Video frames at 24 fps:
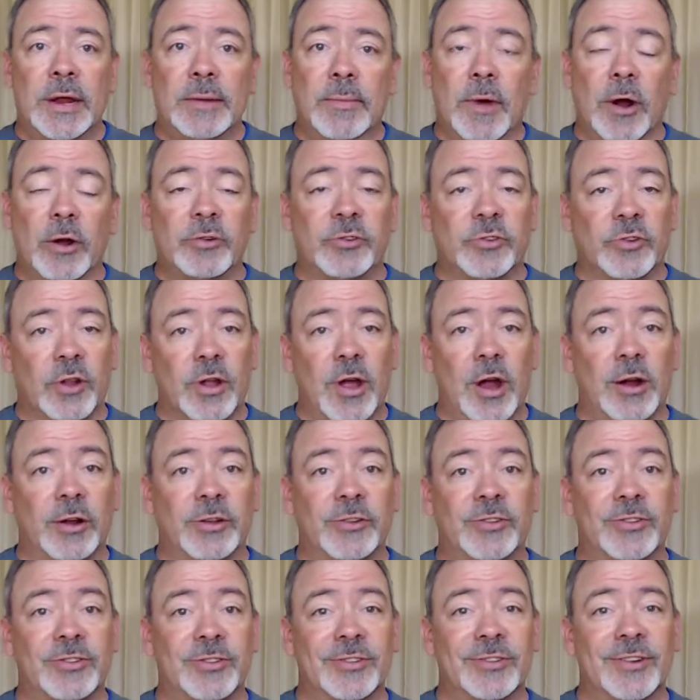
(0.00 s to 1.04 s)
In martial
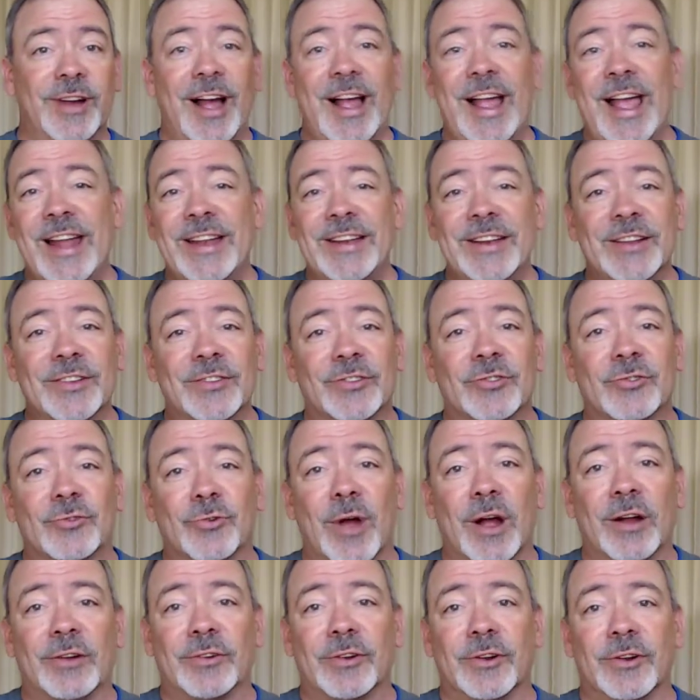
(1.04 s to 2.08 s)
arts, I had an
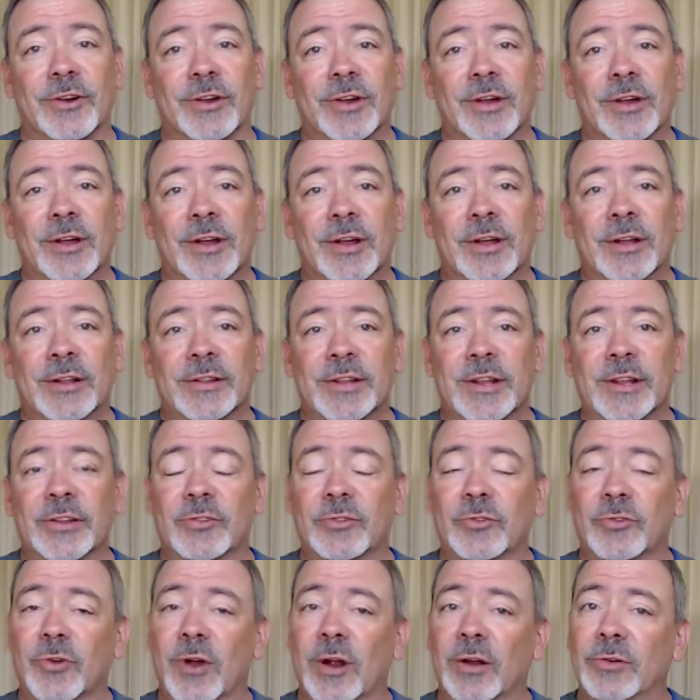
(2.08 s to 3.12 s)
instructor. The
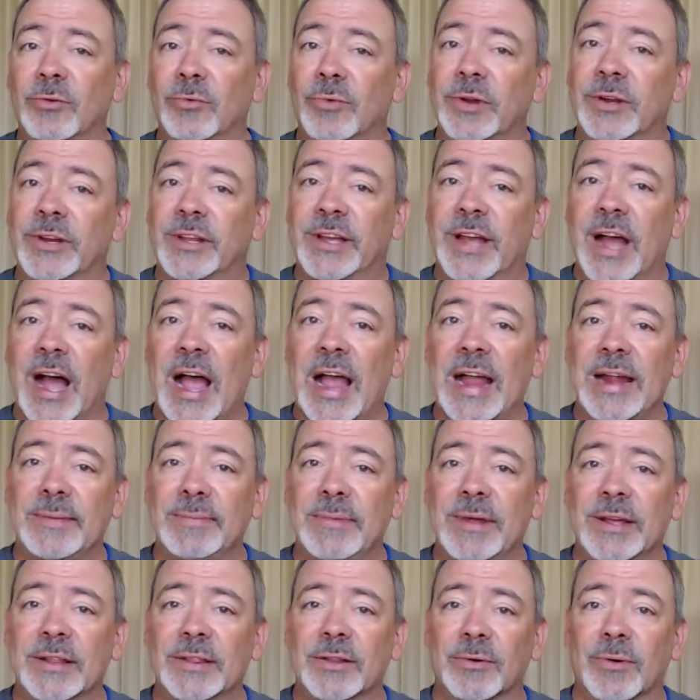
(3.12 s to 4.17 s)
instructor would
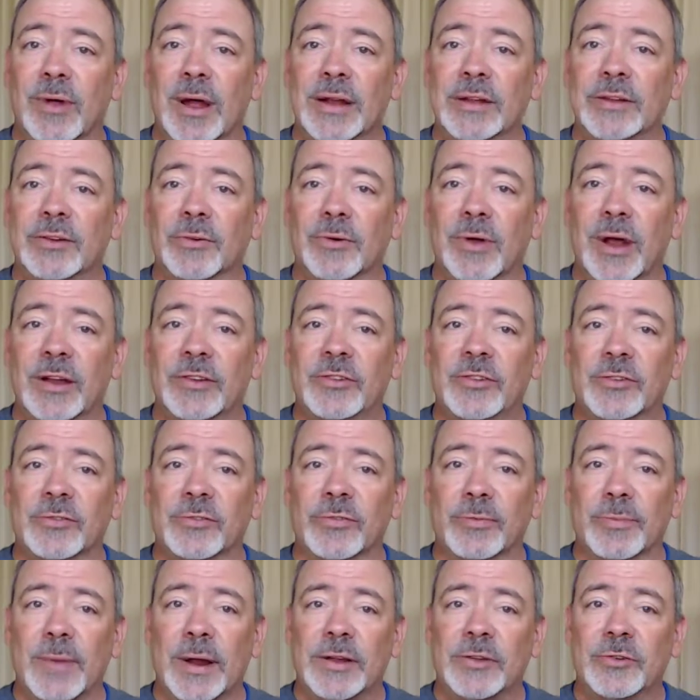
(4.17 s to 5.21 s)
guide me in the right direction
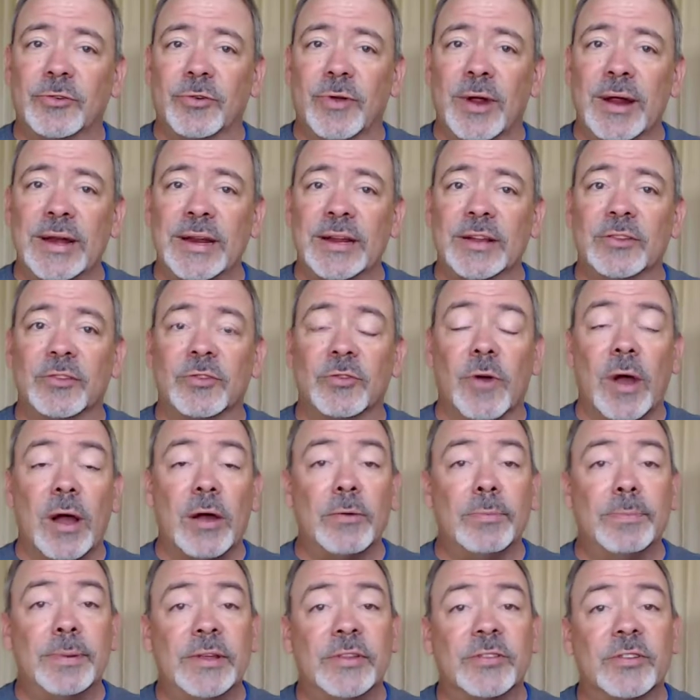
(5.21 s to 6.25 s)
for my training so I
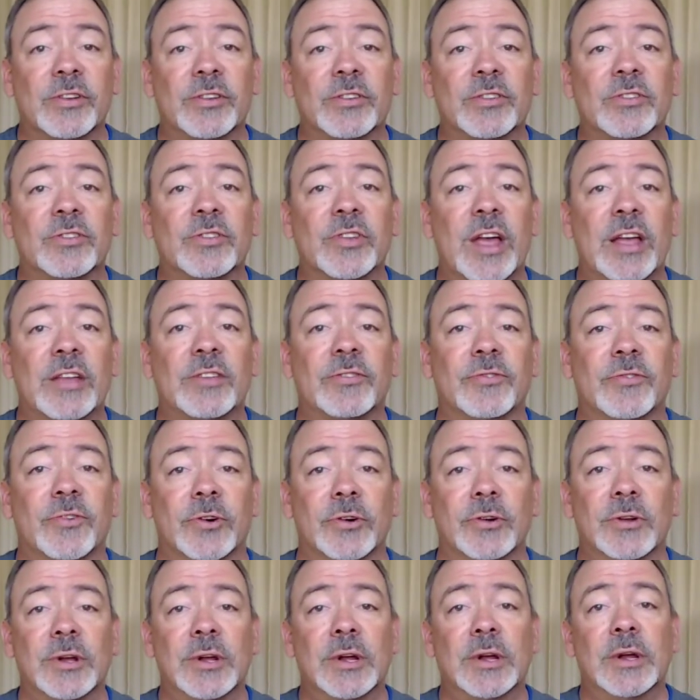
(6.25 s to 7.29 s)
would be
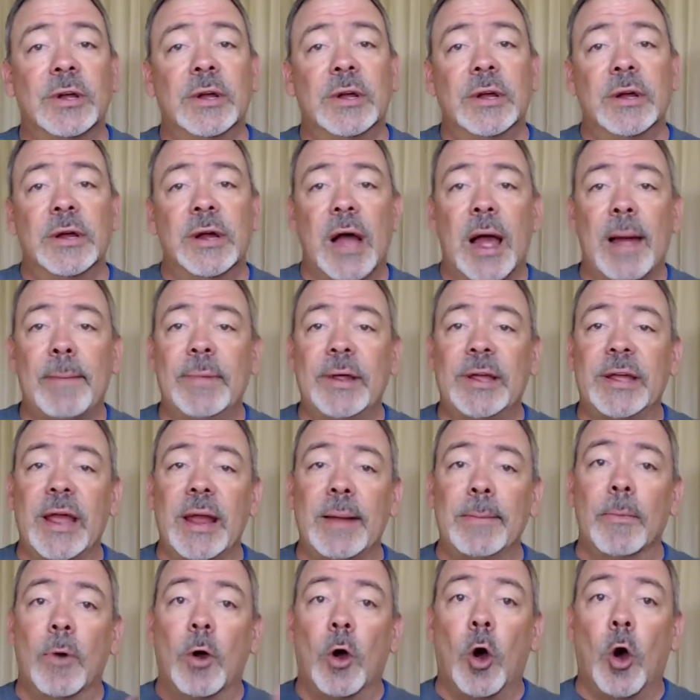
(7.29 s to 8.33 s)
successful. I
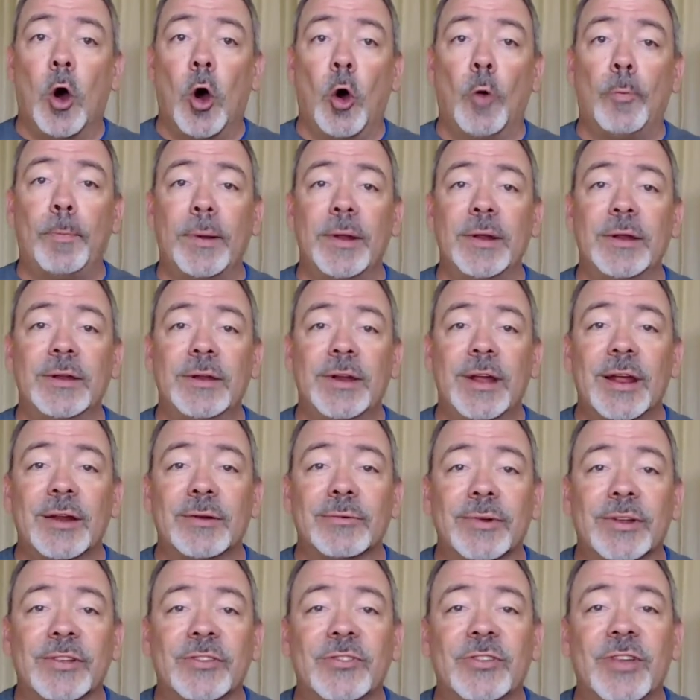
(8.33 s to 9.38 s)
became open
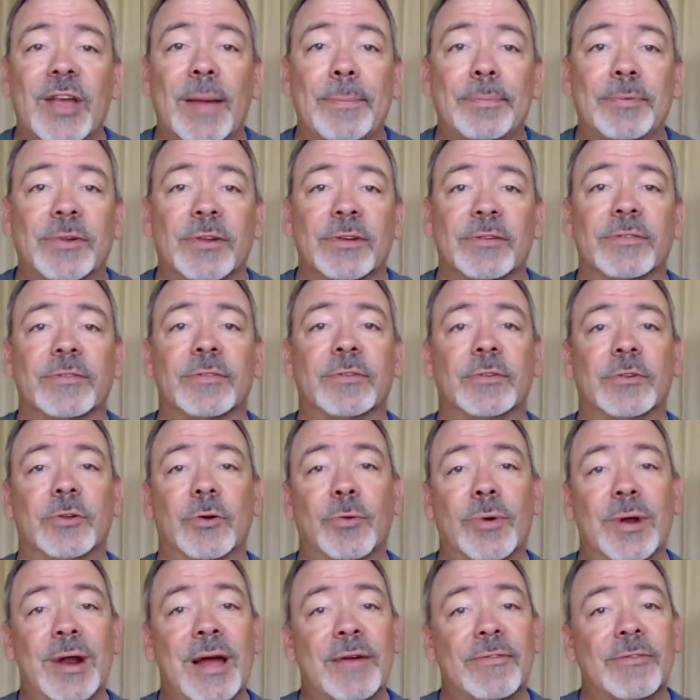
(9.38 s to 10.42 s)
and receptive
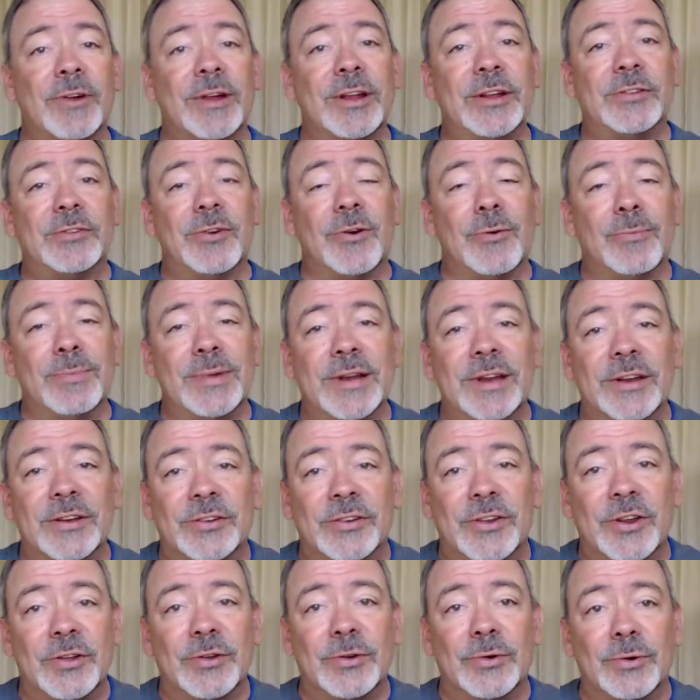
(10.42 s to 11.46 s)
to whatever he told me to
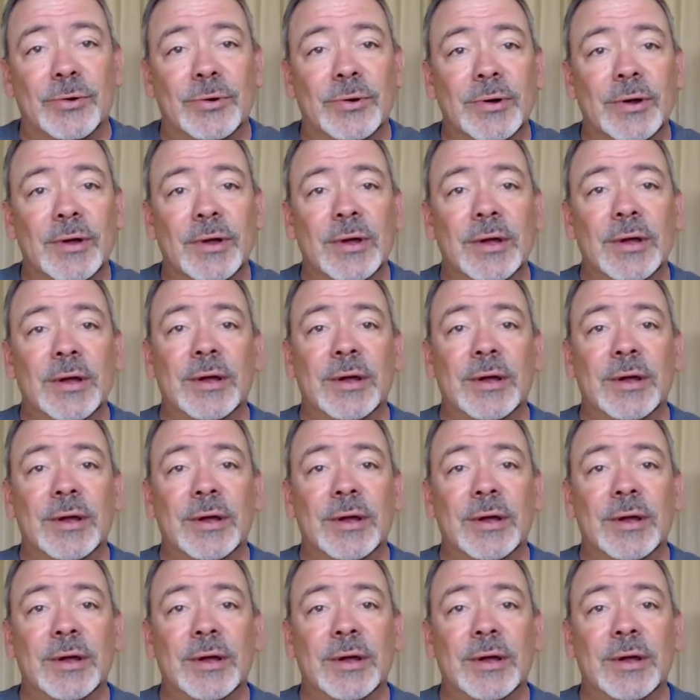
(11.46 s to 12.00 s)
do.